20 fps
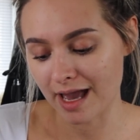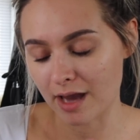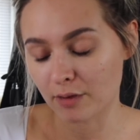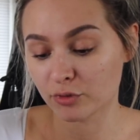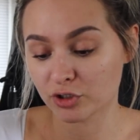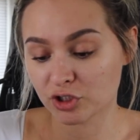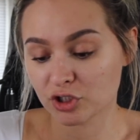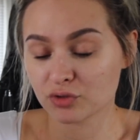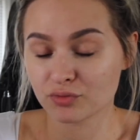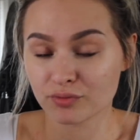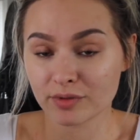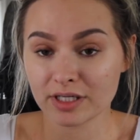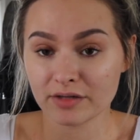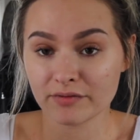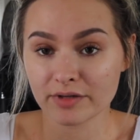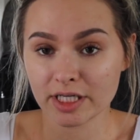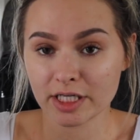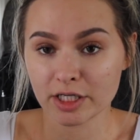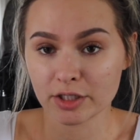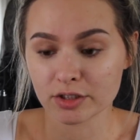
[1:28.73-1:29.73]
Which is really,
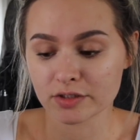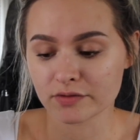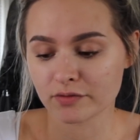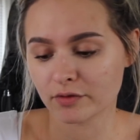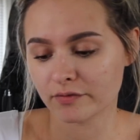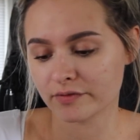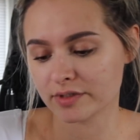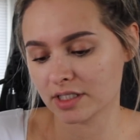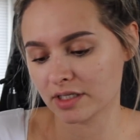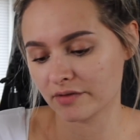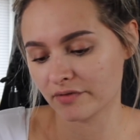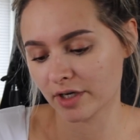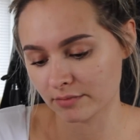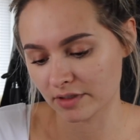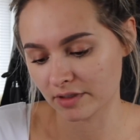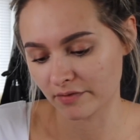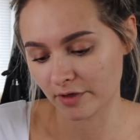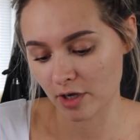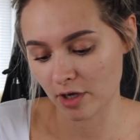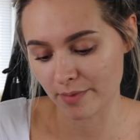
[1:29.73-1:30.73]
really useful. Obviously, if I
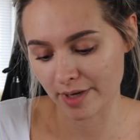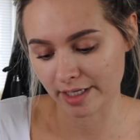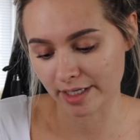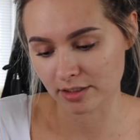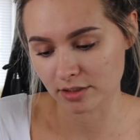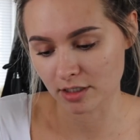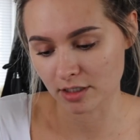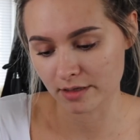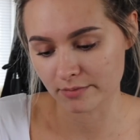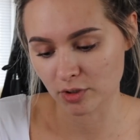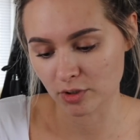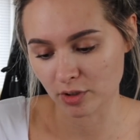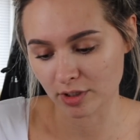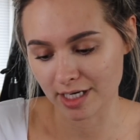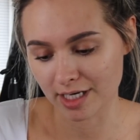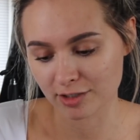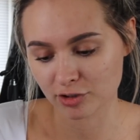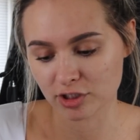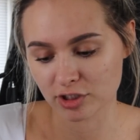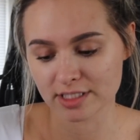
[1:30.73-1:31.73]
go back in time, you can
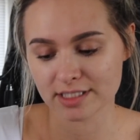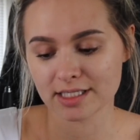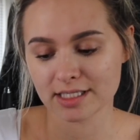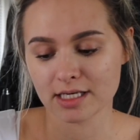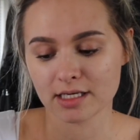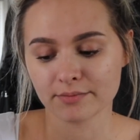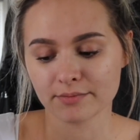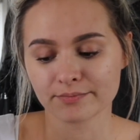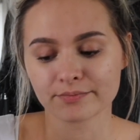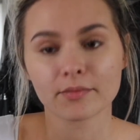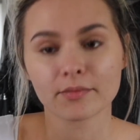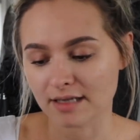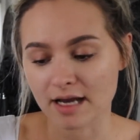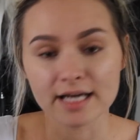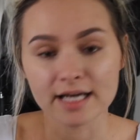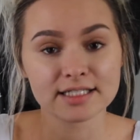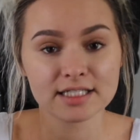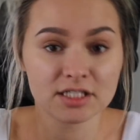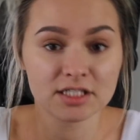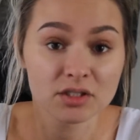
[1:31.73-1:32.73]
actually see
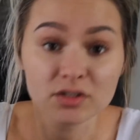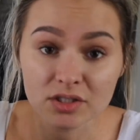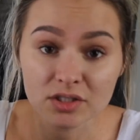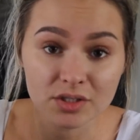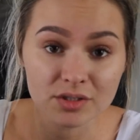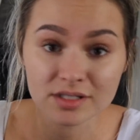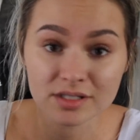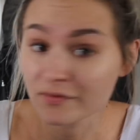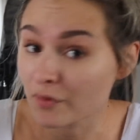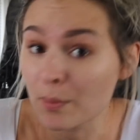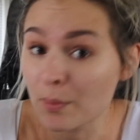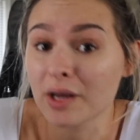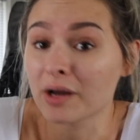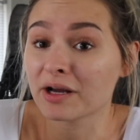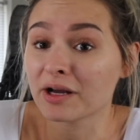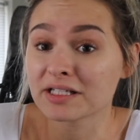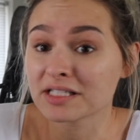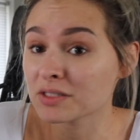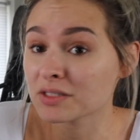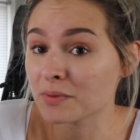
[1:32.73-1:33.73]
I did used to use it for
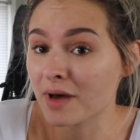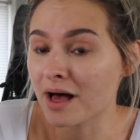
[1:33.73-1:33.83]
periods as